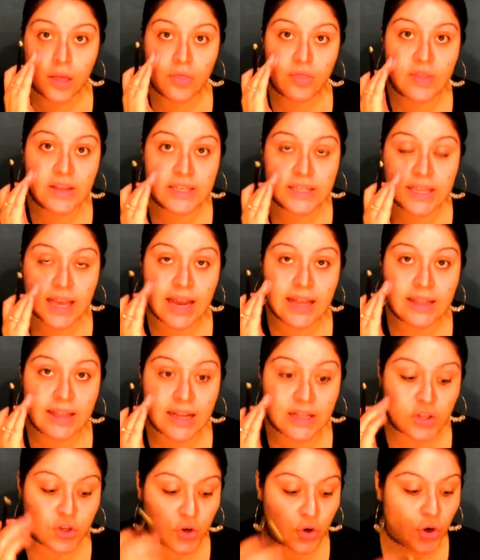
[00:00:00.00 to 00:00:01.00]
the side
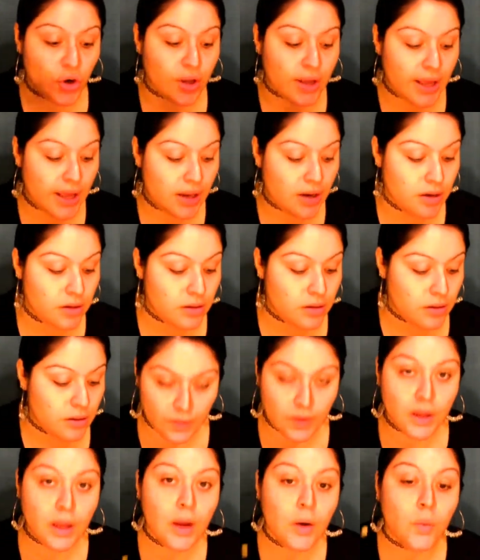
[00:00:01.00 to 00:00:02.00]
that's crooked.
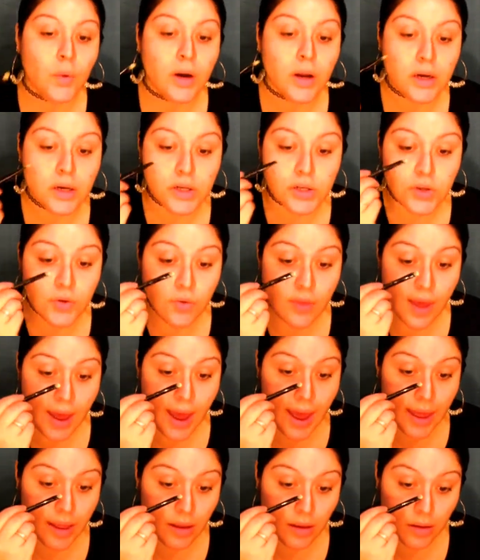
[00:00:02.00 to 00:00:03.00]
And we're going to do
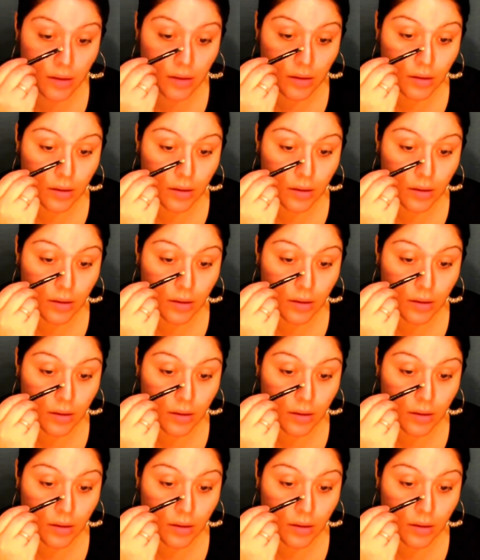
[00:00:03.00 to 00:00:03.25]
that